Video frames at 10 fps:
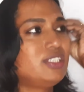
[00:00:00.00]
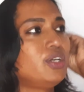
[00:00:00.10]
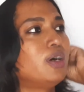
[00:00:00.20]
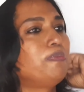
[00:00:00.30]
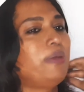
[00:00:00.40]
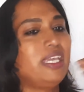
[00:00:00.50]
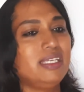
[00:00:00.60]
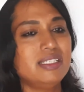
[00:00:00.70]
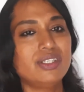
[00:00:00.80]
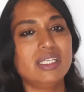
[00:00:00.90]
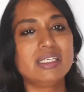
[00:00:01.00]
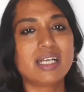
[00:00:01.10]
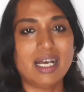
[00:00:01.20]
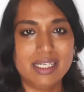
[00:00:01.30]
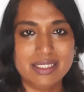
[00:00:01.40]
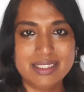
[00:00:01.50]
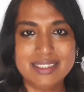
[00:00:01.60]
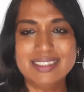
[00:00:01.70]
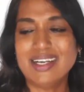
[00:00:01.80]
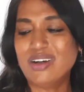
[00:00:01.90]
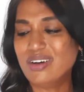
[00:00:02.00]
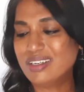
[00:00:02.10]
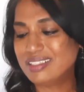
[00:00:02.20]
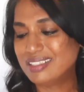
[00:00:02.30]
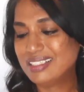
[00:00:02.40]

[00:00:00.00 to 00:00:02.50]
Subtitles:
your paint in color, or